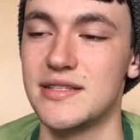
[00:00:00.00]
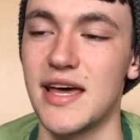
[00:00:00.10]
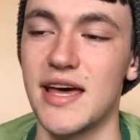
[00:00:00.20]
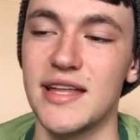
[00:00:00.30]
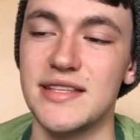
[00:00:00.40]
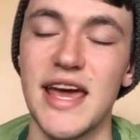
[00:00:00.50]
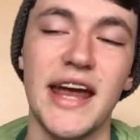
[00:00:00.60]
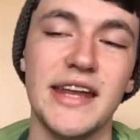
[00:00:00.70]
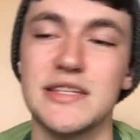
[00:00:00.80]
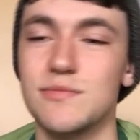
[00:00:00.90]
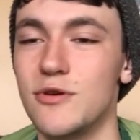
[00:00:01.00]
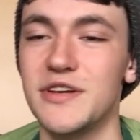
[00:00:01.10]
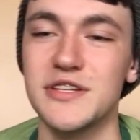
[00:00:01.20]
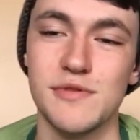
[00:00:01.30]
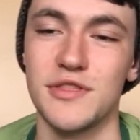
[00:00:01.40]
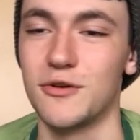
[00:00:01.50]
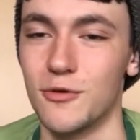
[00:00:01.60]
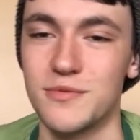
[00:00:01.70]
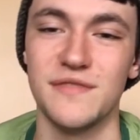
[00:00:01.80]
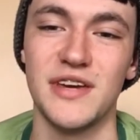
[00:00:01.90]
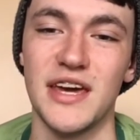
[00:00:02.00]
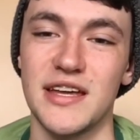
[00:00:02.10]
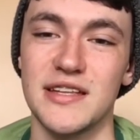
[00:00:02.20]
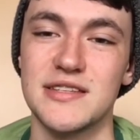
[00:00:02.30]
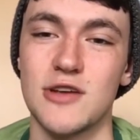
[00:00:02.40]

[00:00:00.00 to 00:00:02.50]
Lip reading: to 80s movies with the groups of kids